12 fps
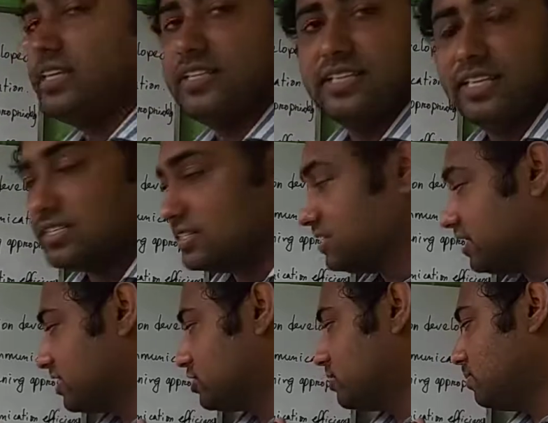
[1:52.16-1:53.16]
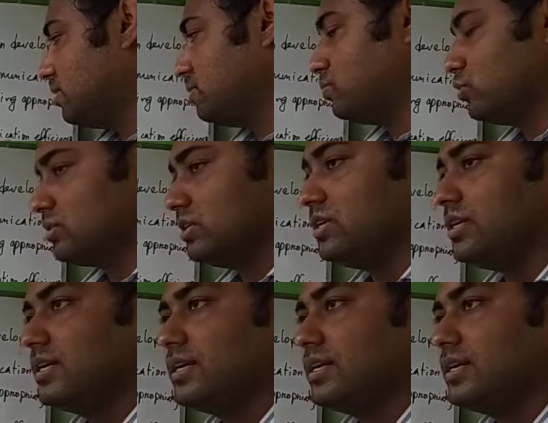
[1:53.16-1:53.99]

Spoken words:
That is extremely important.